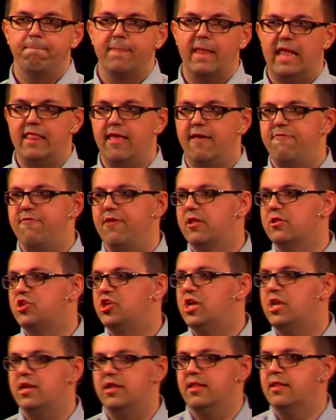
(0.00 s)
And they felt
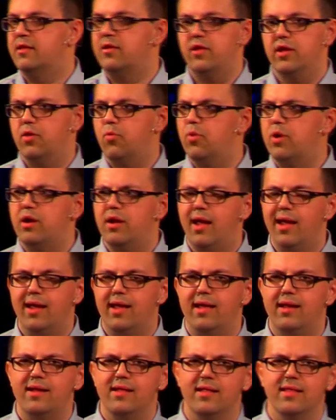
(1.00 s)
cheated, and they're like, we're not
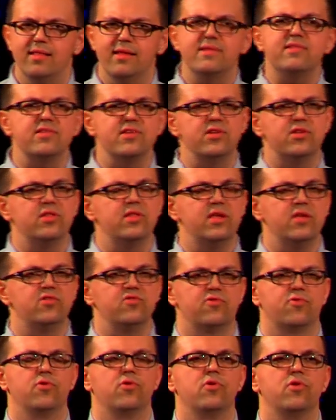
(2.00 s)
going to listen to
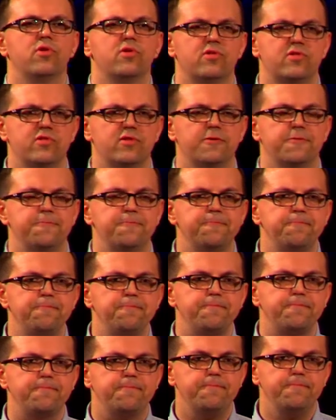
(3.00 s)
these rules.
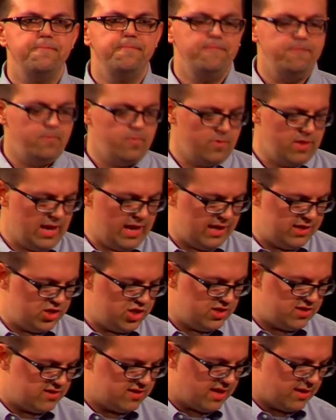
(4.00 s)
And
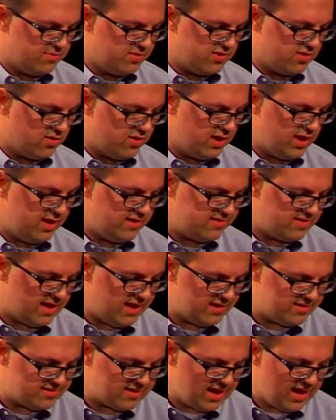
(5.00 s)
Jesus comes through and he
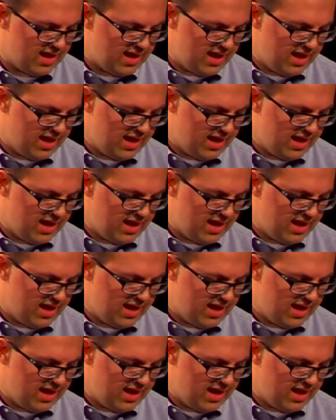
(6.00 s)
says,